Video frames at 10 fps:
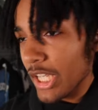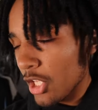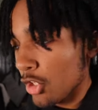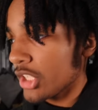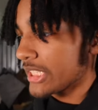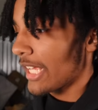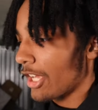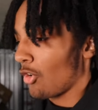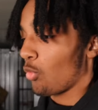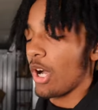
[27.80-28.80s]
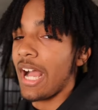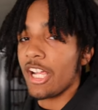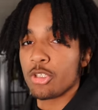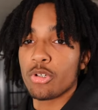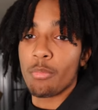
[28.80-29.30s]
y'all along today on what I
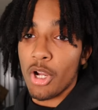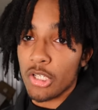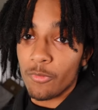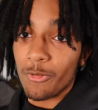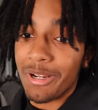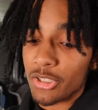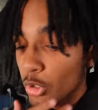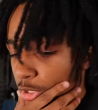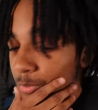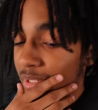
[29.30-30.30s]
do to market for my clothing